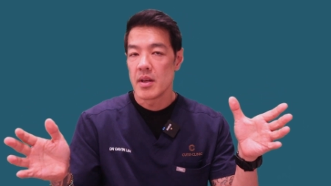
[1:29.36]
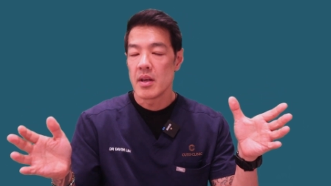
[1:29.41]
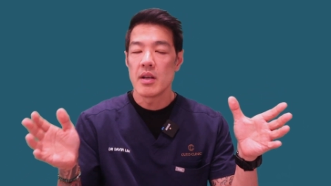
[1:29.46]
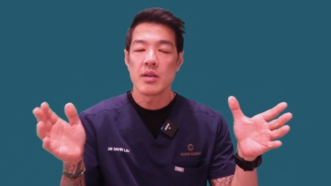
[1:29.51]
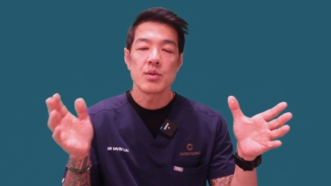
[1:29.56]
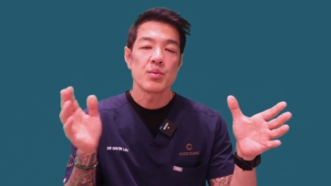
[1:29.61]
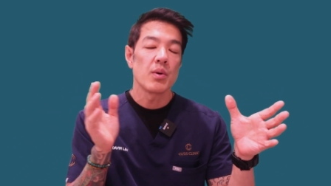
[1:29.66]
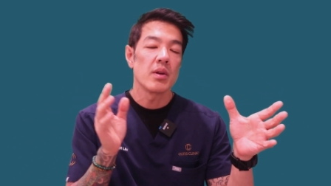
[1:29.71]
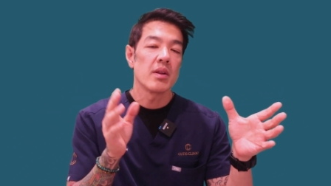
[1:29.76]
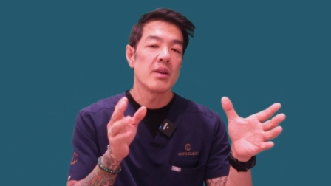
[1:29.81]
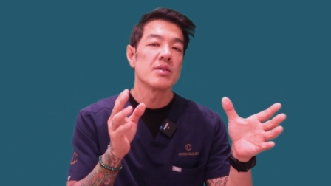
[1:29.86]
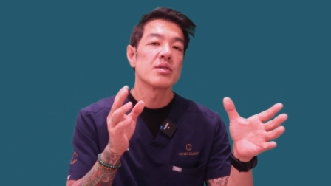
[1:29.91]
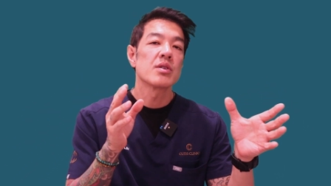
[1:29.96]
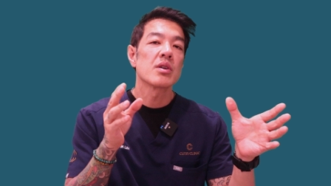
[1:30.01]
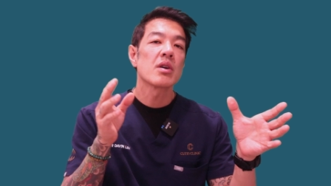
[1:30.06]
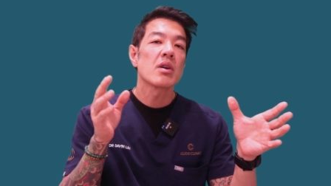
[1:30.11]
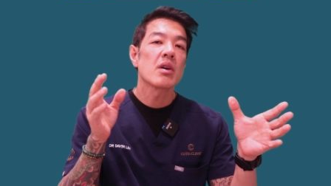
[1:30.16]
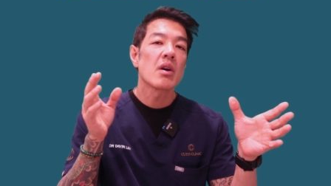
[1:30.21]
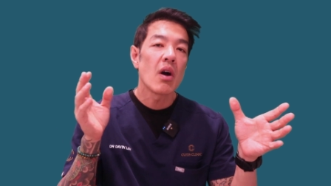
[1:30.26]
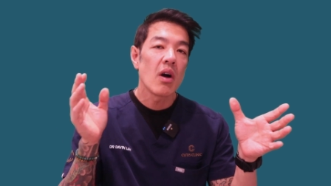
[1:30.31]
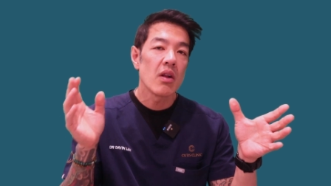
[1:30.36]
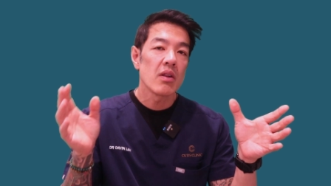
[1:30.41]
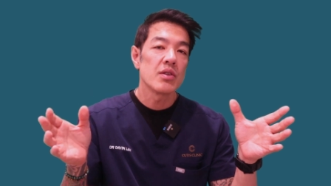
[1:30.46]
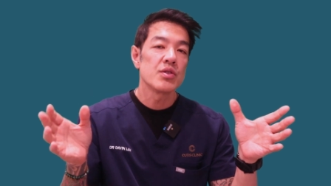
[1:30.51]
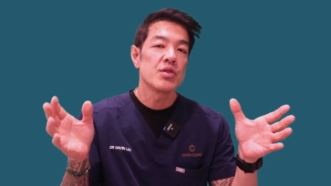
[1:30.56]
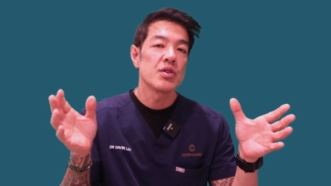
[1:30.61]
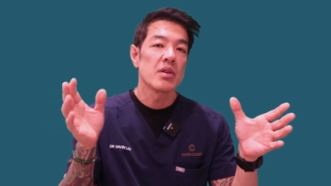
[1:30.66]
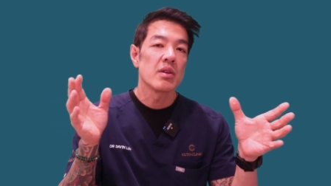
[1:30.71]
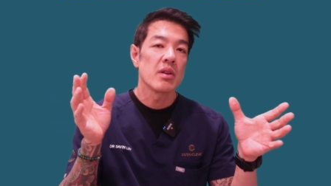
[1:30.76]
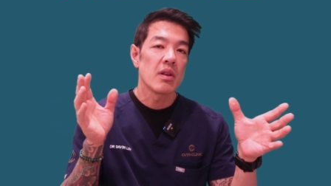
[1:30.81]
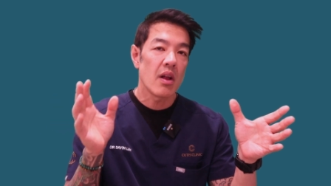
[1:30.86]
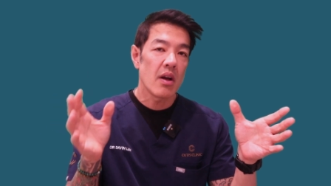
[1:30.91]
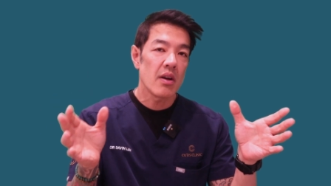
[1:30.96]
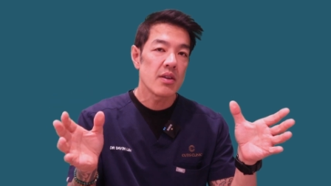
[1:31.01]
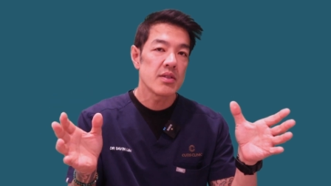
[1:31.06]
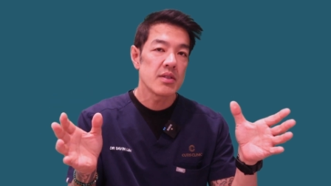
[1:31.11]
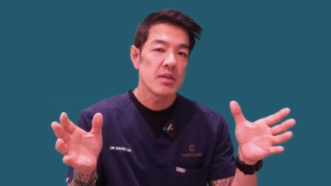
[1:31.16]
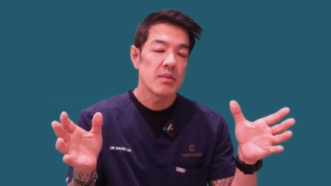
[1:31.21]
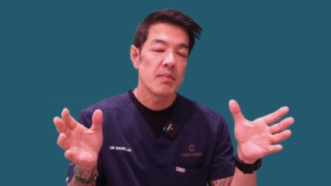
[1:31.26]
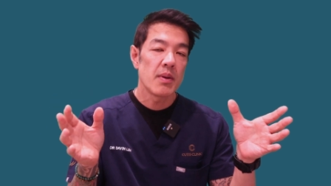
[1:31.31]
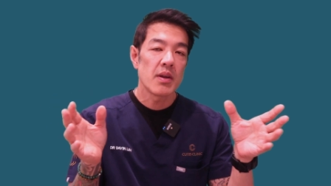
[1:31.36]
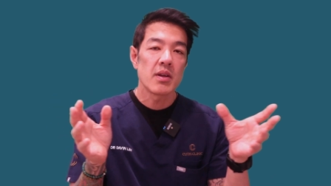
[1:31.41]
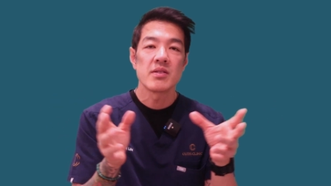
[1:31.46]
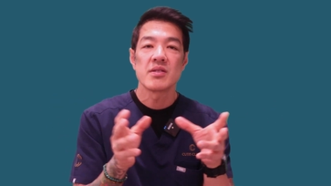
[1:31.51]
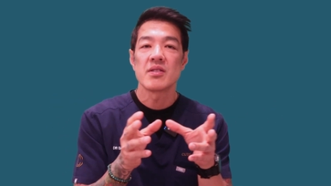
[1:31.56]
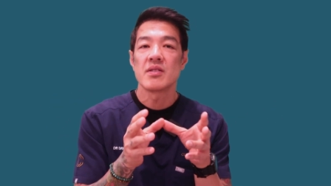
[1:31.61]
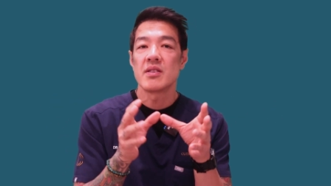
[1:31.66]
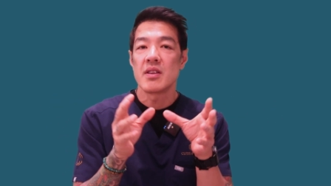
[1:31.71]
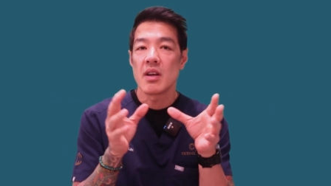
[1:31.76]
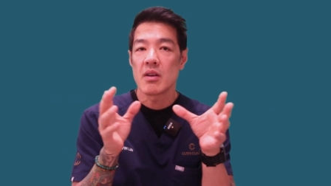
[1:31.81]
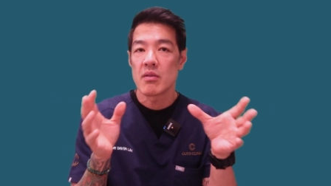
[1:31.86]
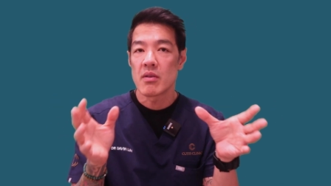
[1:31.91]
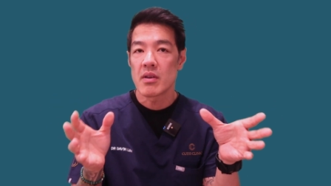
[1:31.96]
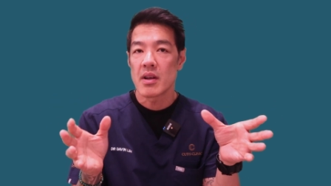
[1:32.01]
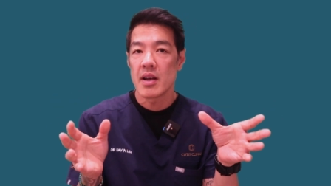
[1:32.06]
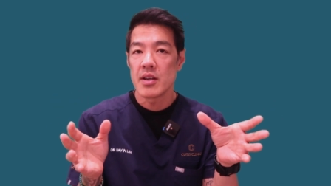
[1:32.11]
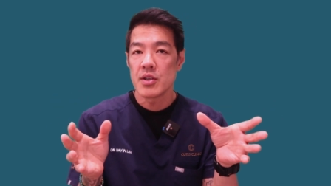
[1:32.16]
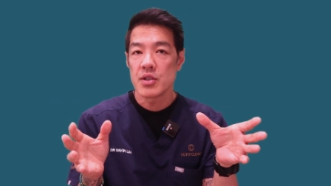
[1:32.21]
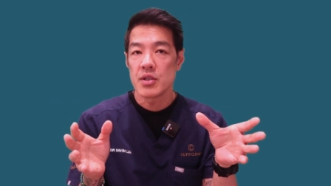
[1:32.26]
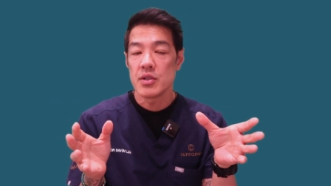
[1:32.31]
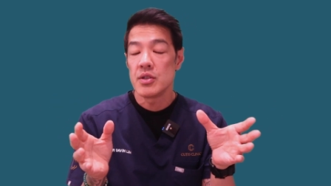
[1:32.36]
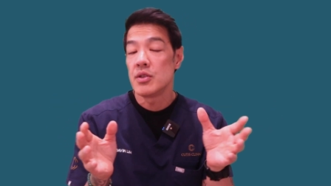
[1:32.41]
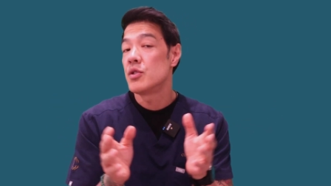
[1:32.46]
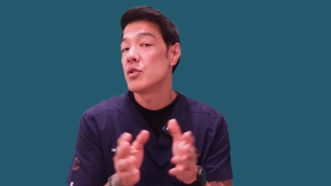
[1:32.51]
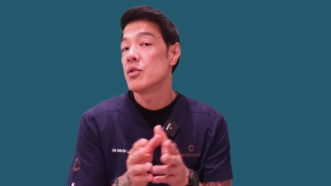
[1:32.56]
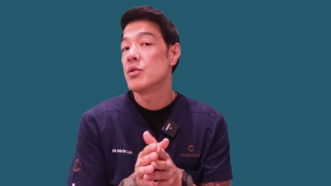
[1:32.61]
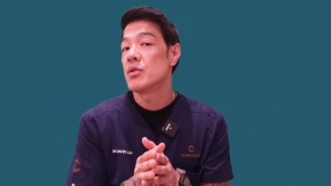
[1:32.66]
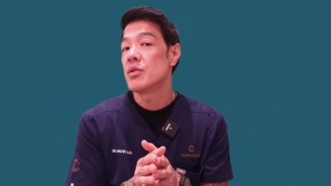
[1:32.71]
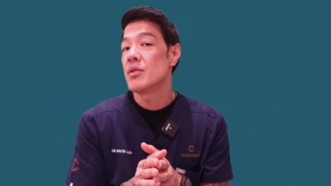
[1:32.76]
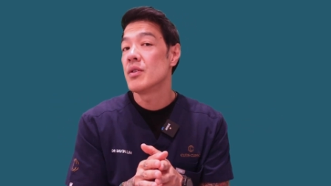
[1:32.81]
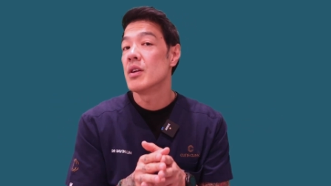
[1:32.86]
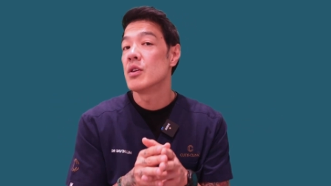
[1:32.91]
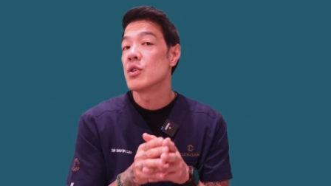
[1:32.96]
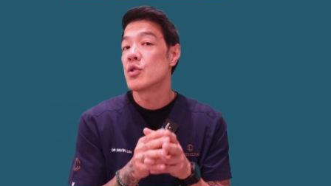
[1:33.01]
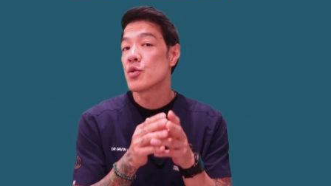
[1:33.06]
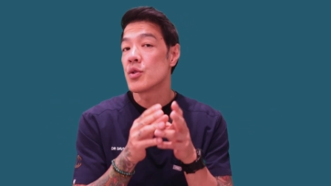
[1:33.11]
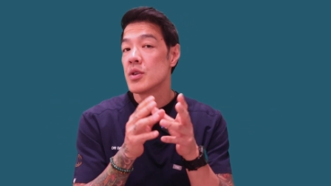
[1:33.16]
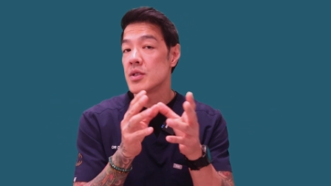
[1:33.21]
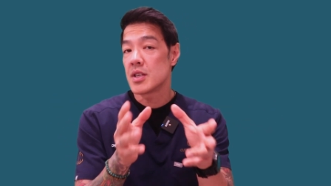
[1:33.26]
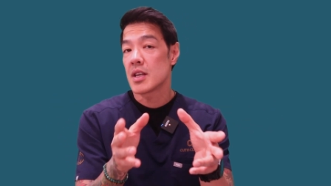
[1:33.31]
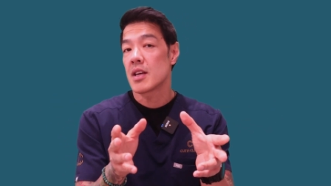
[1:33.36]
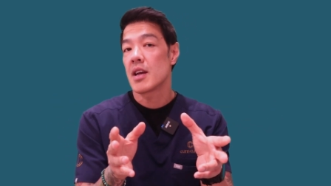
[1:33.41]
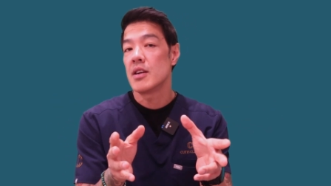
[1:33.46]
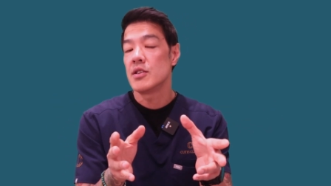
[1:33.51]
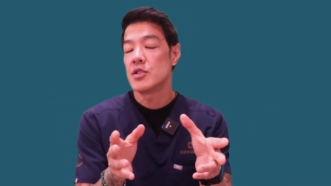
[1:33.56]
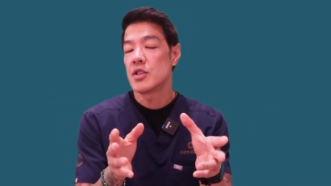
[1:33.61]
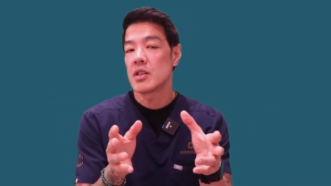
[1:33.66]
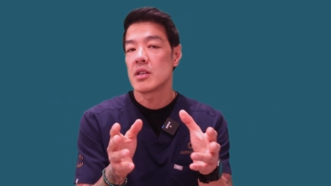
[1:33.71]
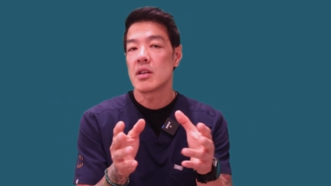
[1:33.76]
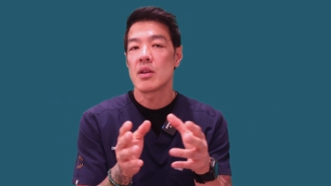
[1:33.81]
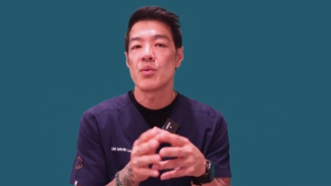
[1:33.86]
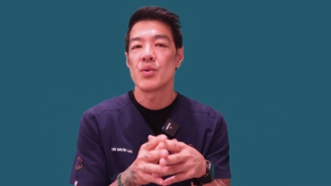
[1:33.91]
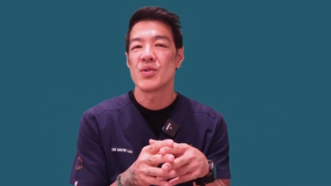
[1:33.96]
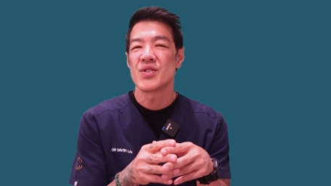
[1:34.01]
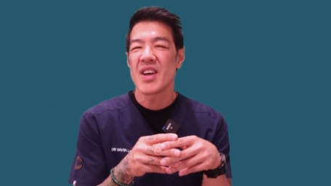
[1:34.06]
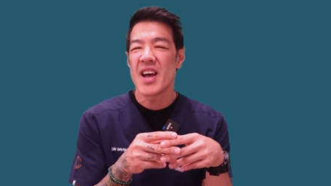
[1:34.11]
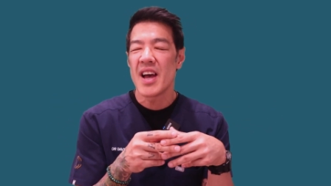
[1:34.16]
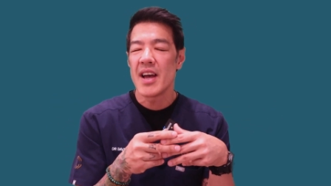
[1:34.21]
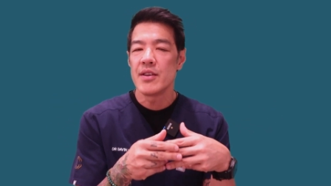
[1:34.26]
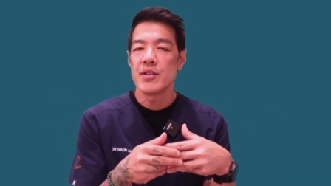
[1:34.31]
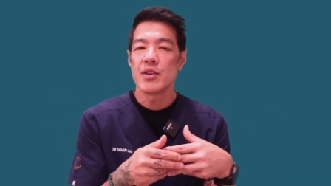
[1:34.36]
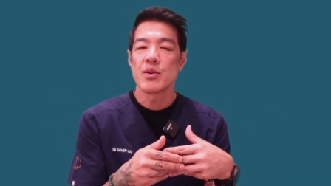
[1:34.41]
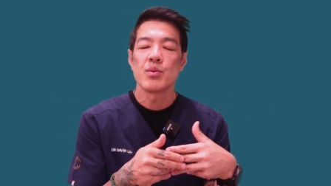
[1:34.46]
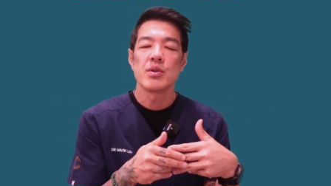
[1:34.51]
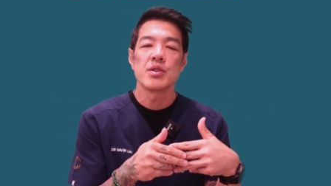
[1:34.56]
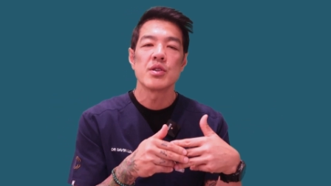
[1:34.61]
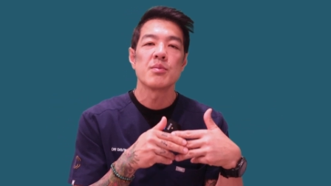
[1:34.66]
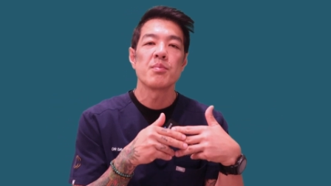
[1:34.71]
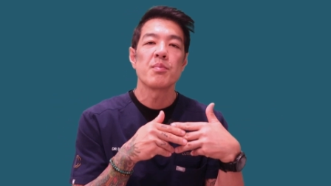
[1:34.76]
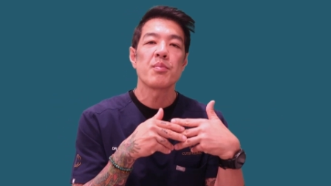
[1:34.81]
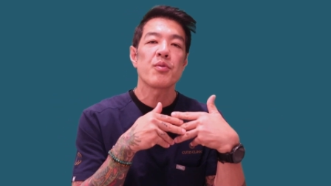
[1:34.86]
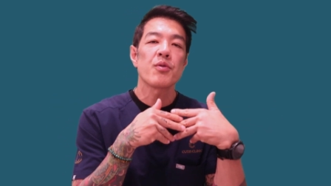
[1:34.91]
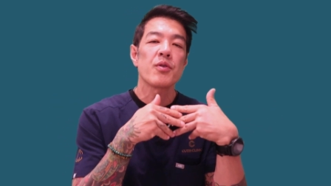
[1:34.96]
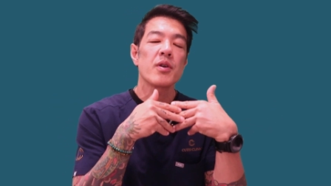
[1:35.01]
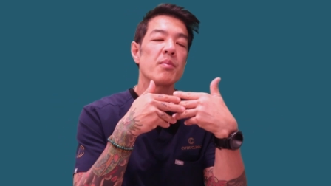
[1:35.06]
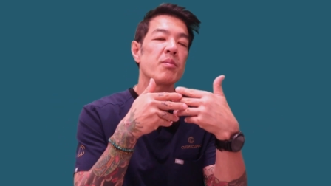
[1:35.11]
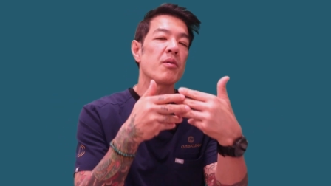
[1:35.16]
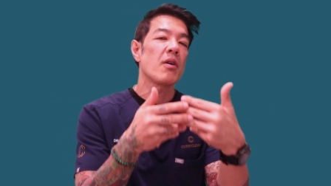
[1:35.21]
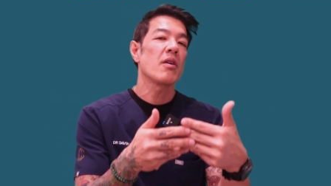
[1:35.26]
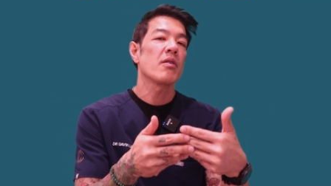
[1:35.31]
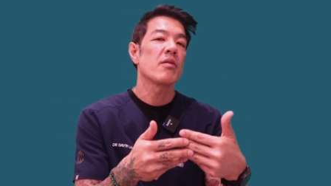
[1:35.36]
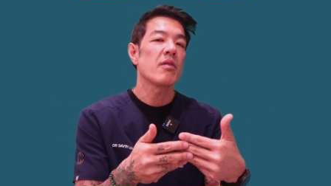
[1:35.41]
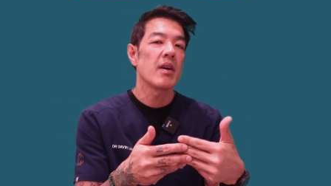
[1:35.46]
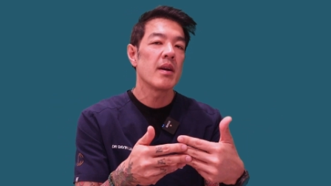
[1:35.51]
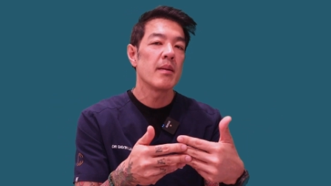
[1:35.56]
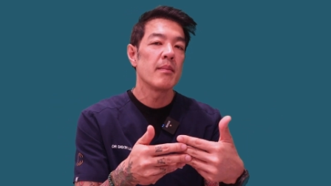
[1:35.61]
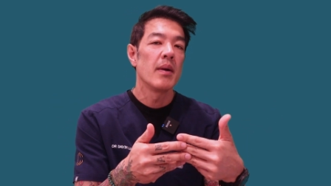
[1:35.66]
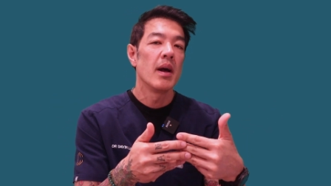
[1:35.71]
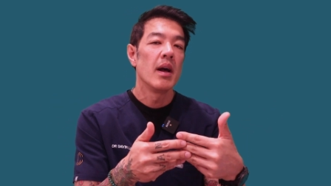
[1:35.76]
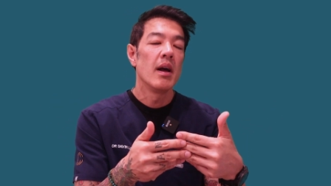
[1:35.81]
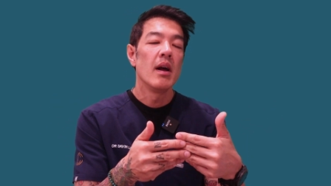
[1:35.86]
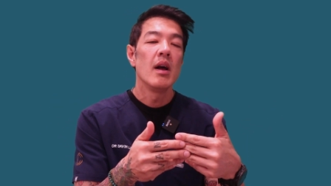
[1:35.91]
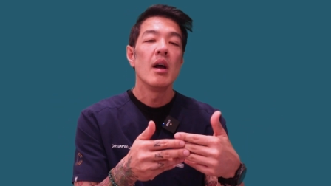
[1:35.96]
as well as collagen loss because of degradation due to intrinsic aging, in other words, aging which is pre-programmed,